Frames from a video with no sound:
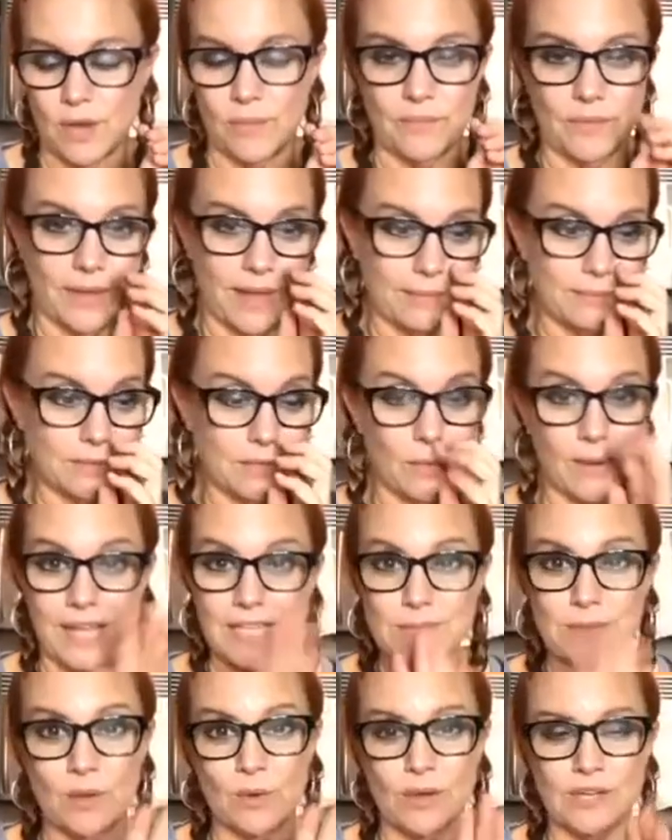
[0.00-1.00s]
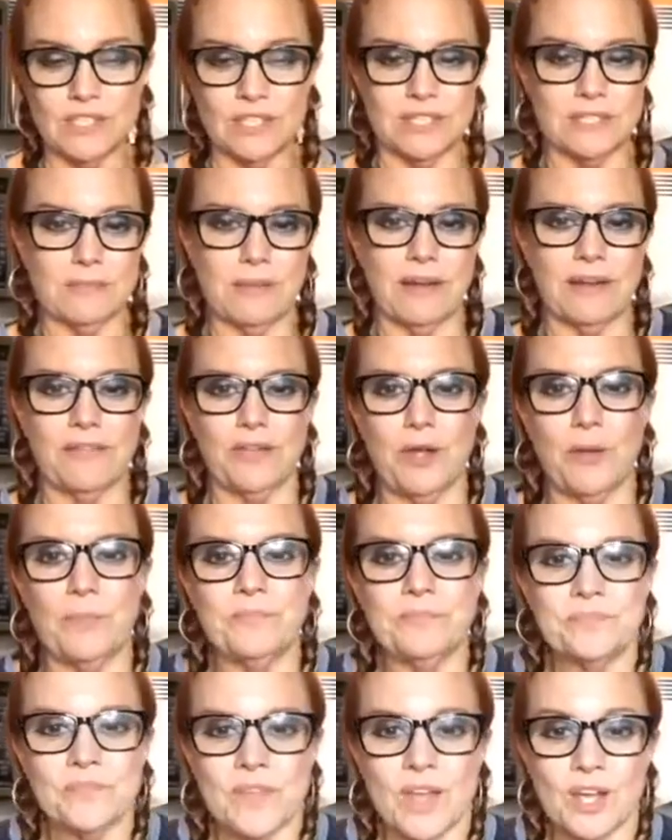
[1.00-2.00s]
So, okay, don't ask me questions about it
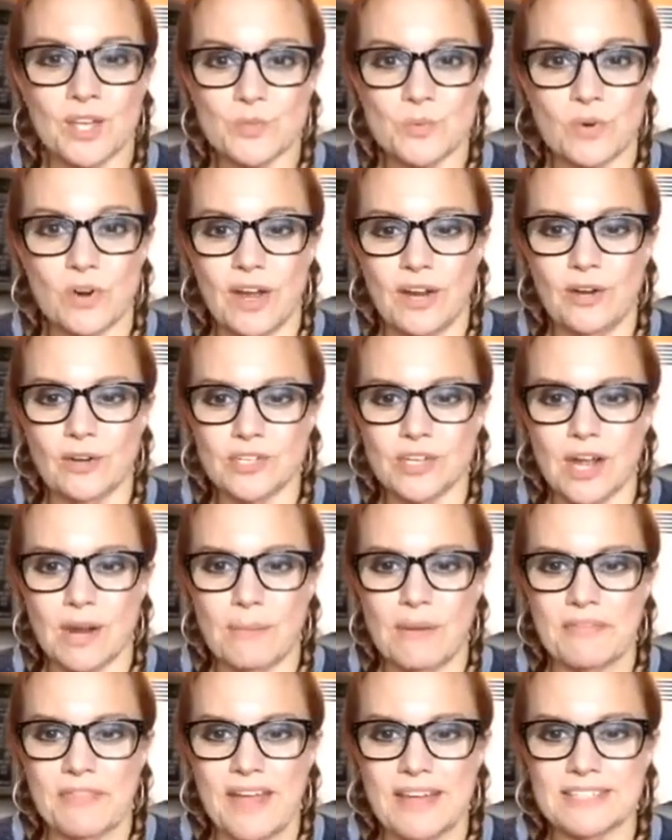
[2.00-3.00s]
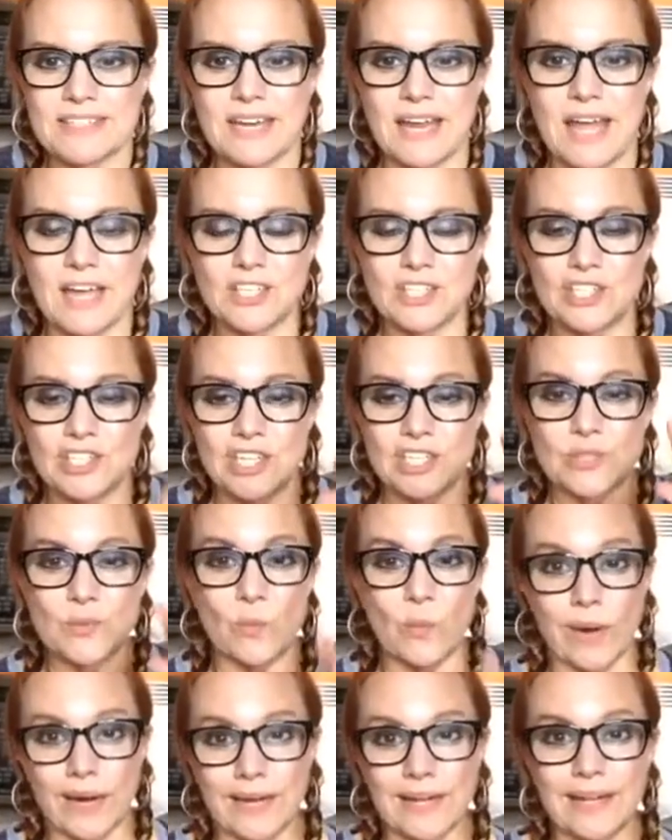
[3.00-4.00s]
though, because we're not here to talk about that tonight.
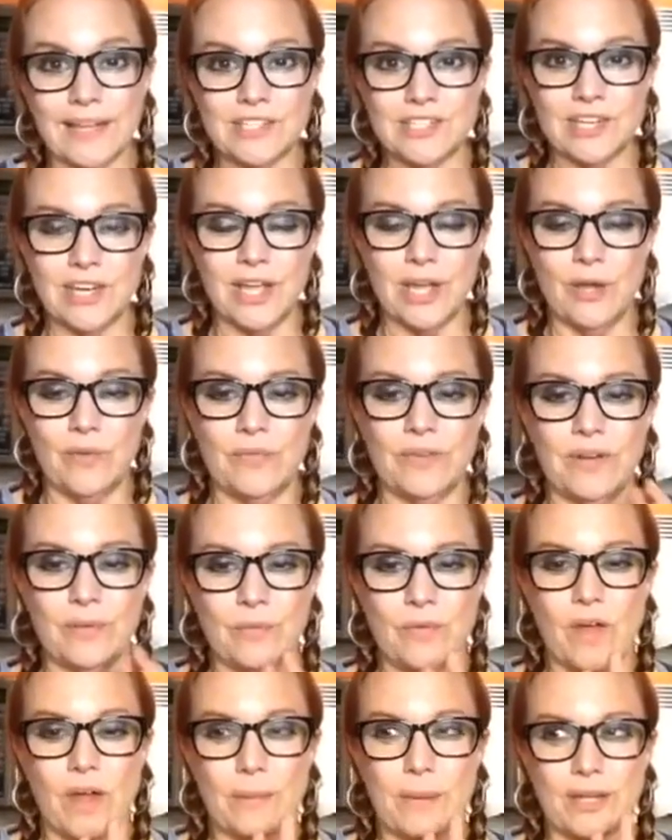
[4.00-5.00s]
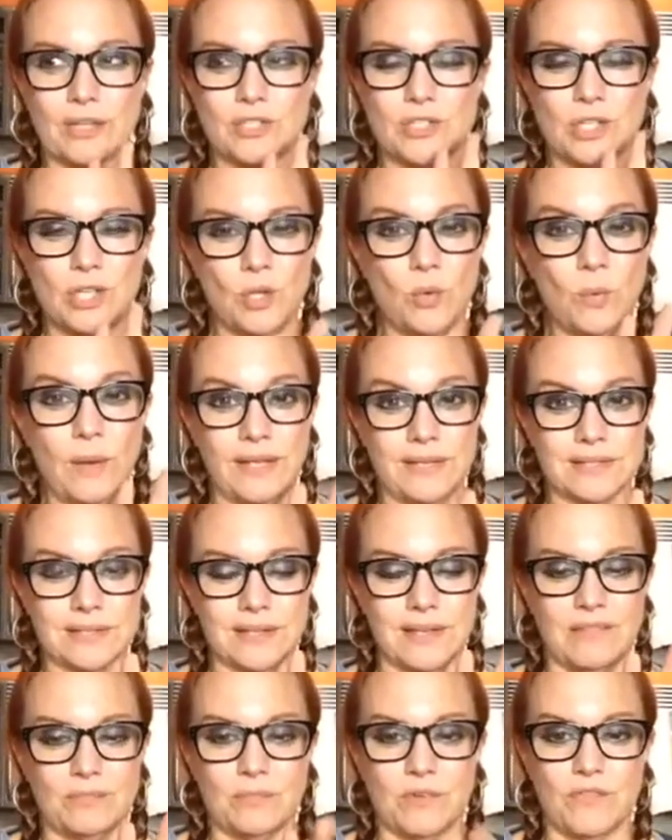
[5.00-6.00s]
Just wanted to let you know that we've got about two
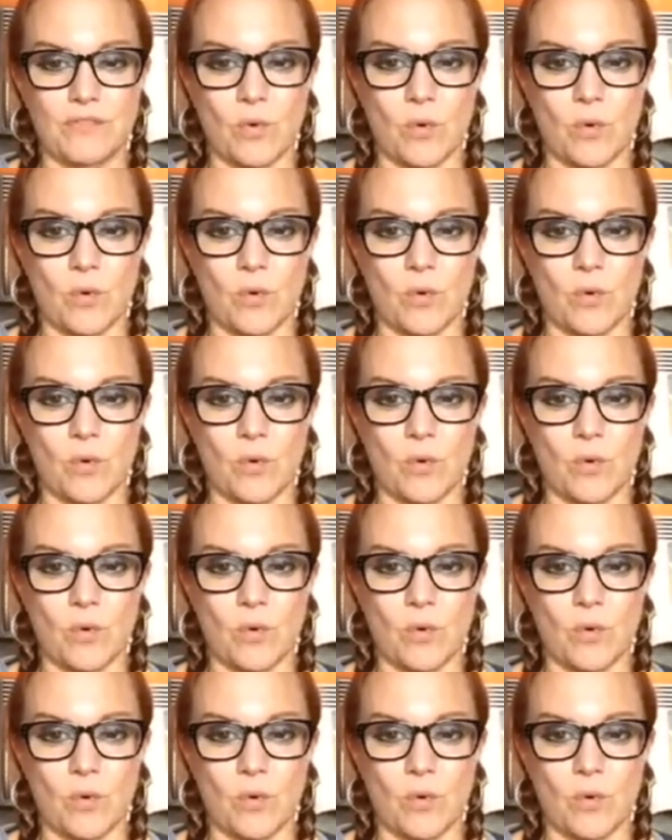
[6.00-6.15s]
weeks left